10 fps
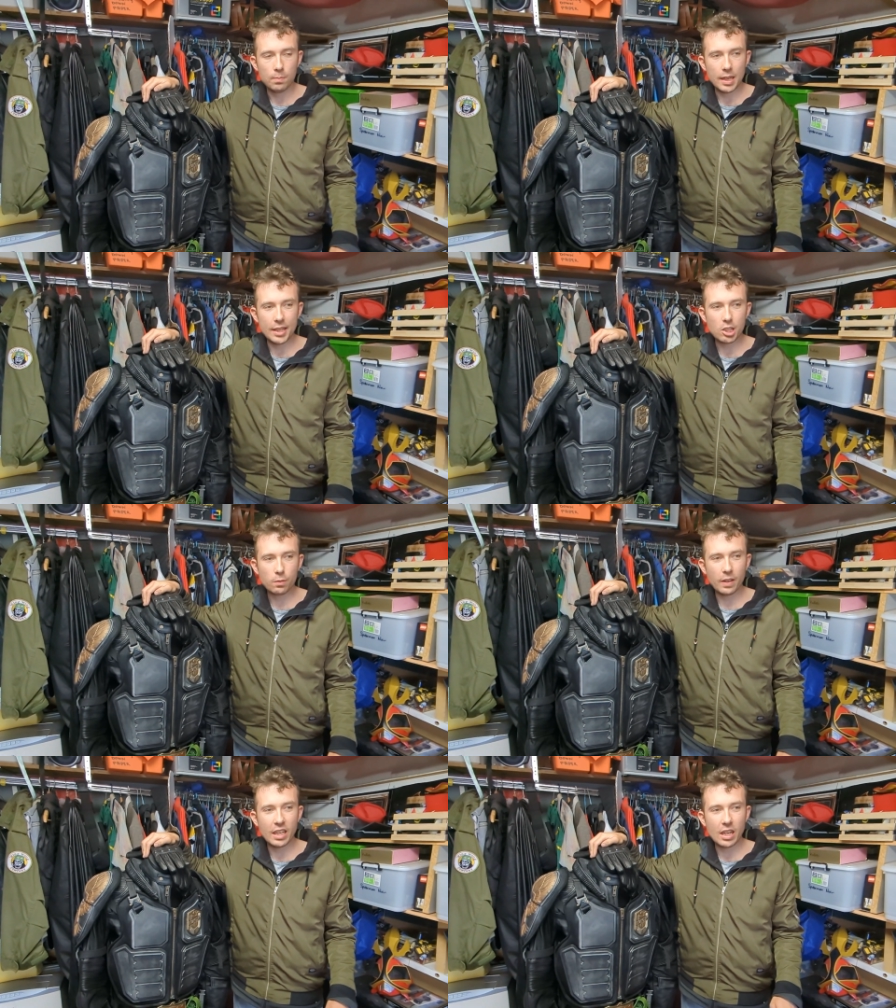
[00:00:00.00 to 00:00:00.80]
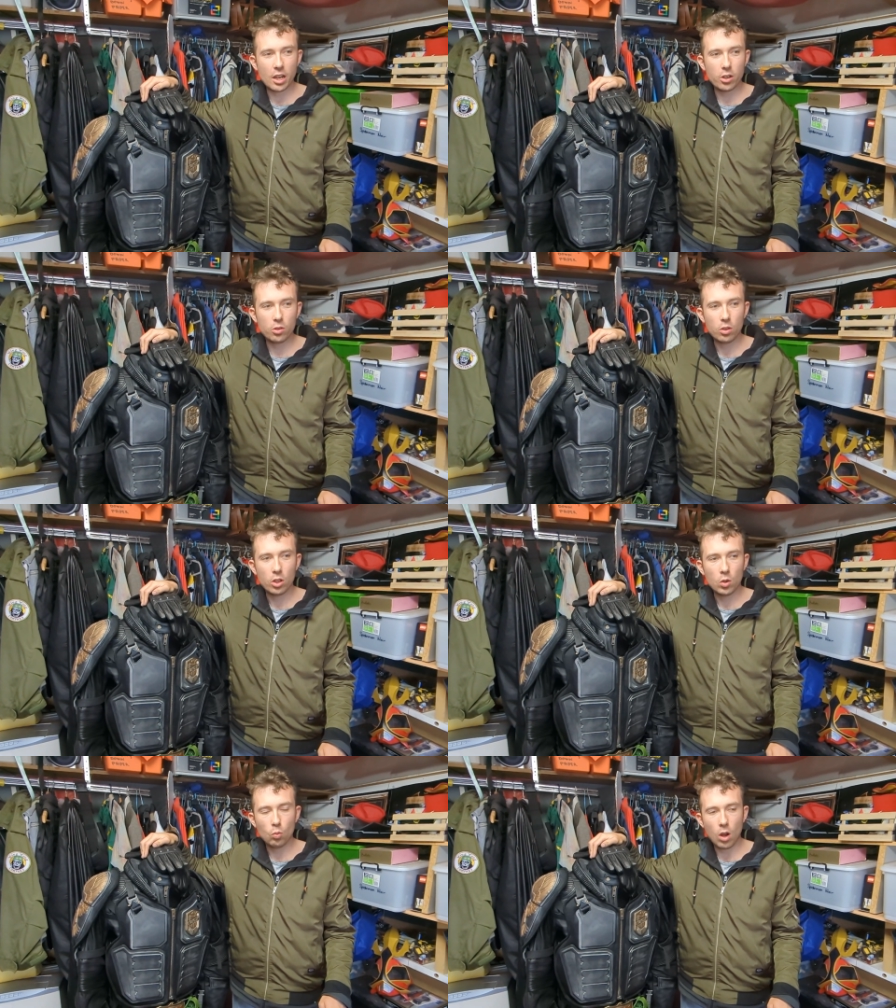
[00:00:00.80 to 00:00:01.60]
In this video,
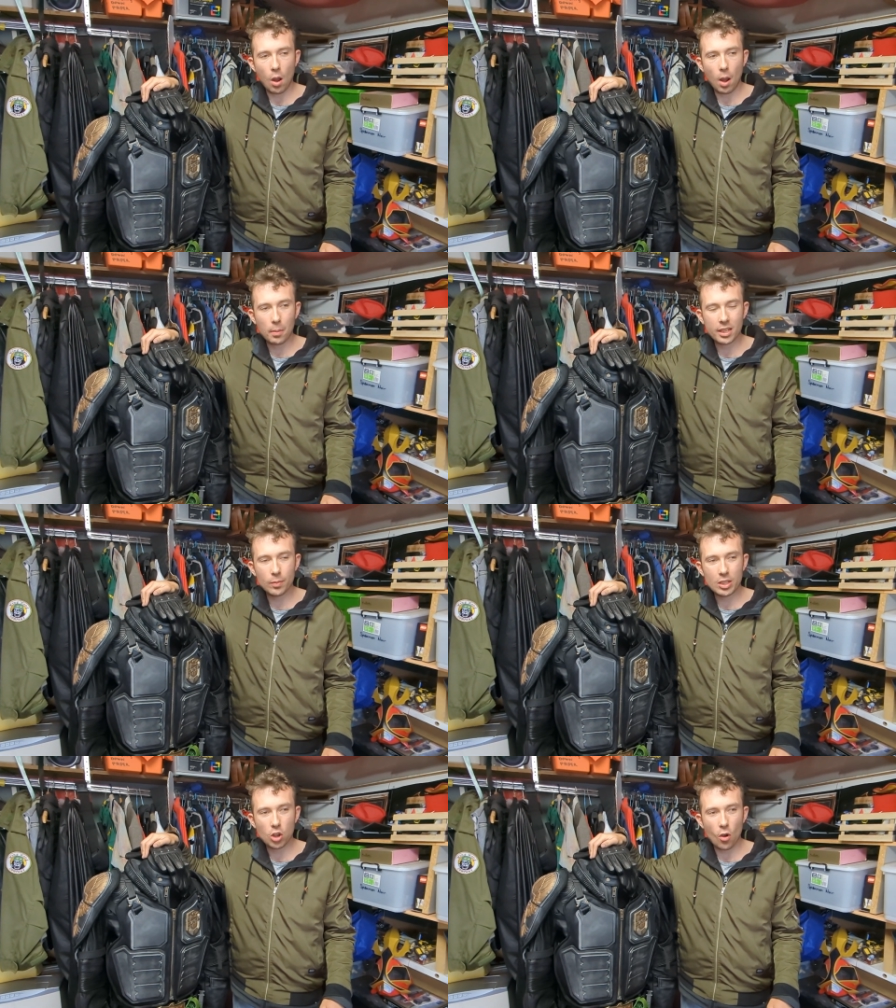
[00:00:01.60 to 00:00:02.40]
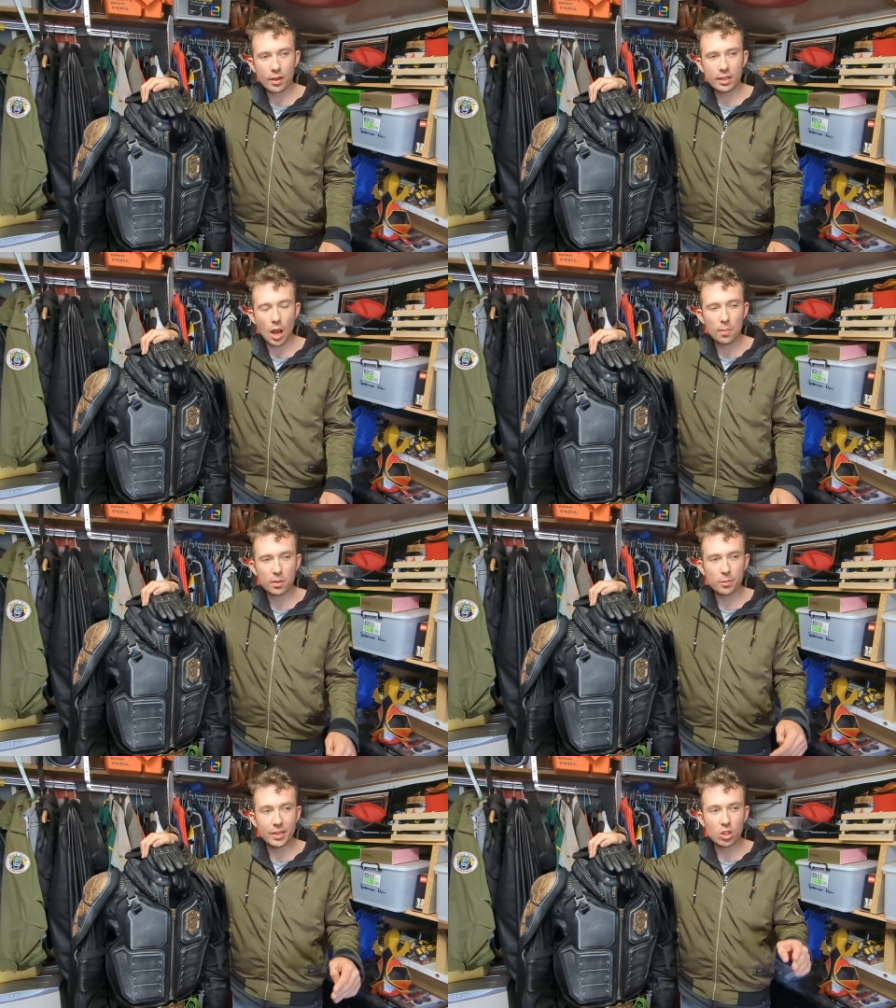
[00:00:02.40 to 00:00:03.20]
I'm gonna be talking
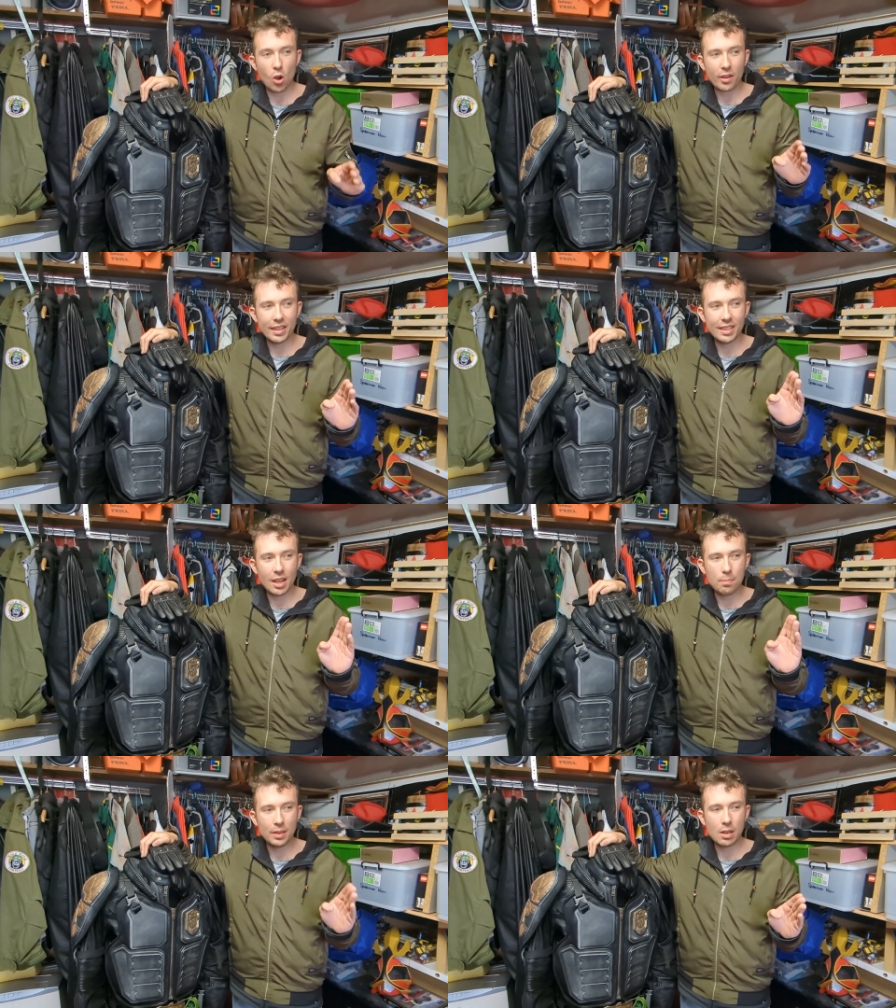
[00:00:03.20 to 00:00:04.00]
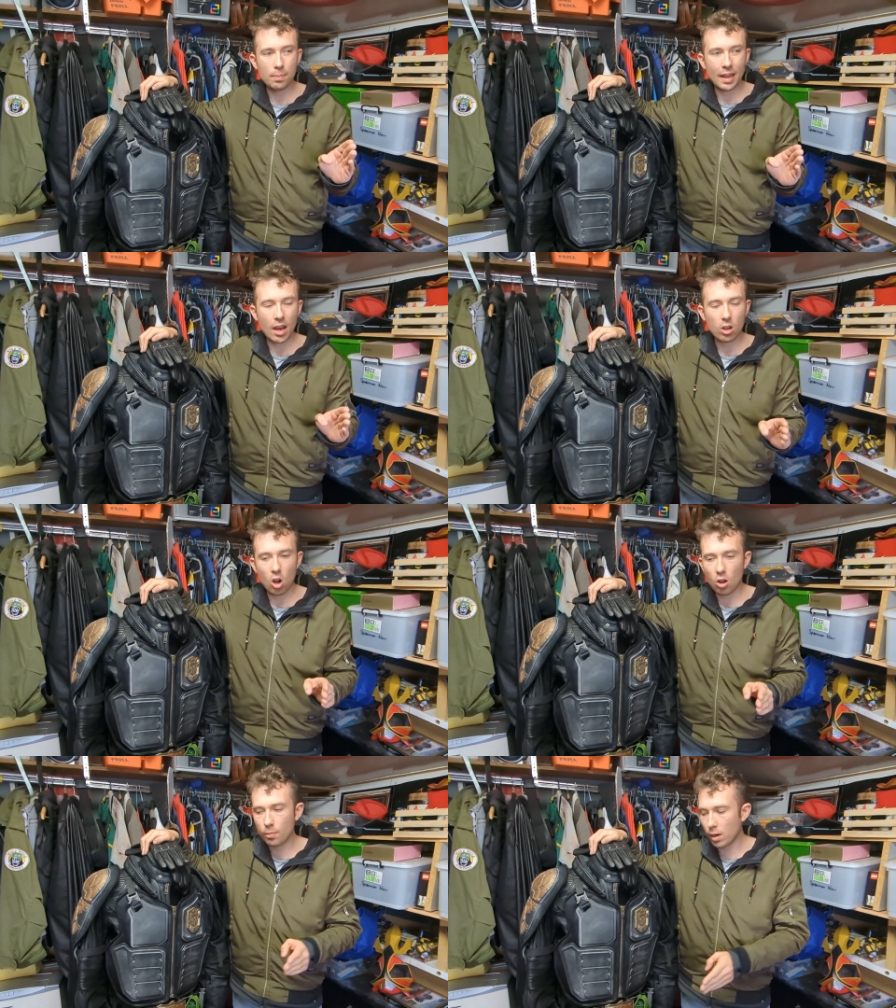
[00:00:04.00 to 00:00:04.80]
a bit about
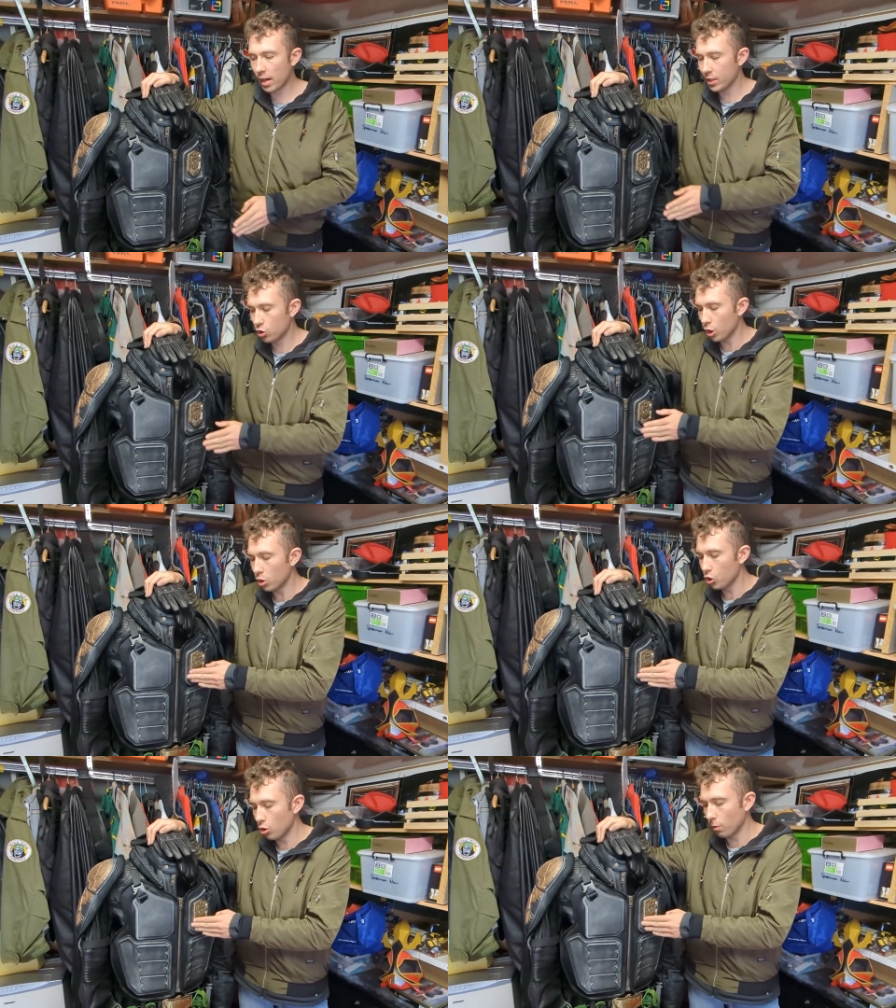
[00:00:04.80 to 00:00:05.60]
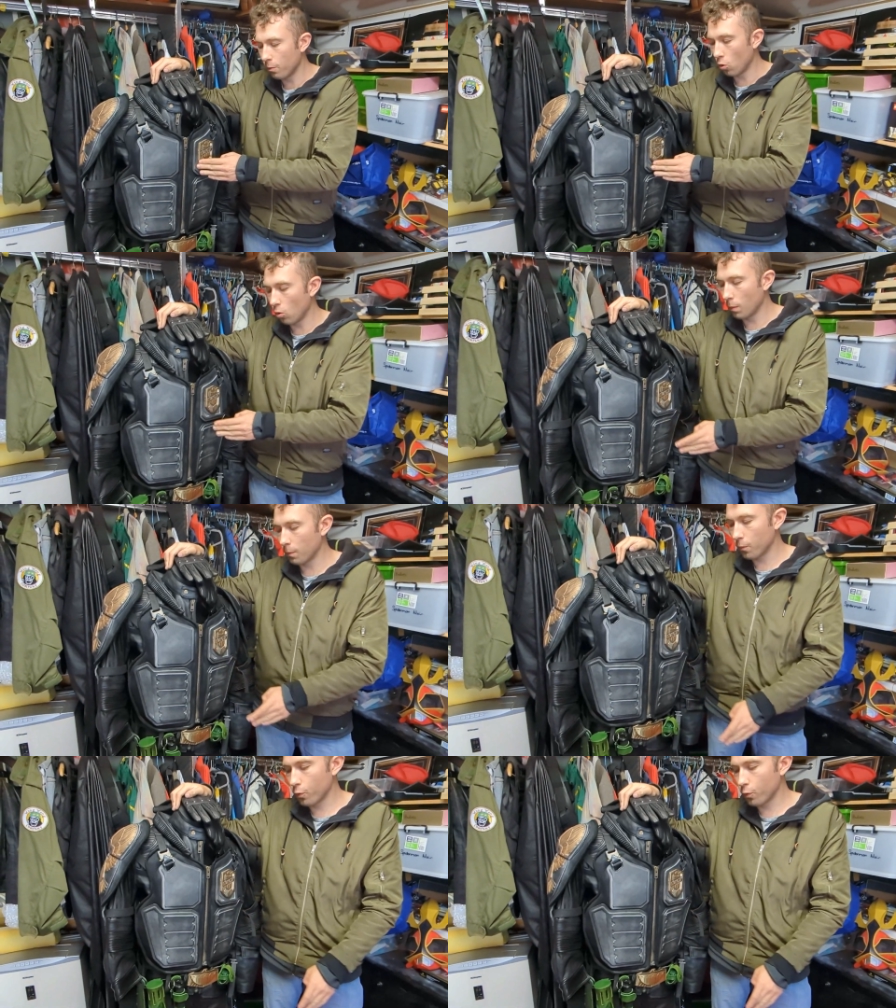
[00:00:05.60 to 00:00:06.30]
on my Judge uniform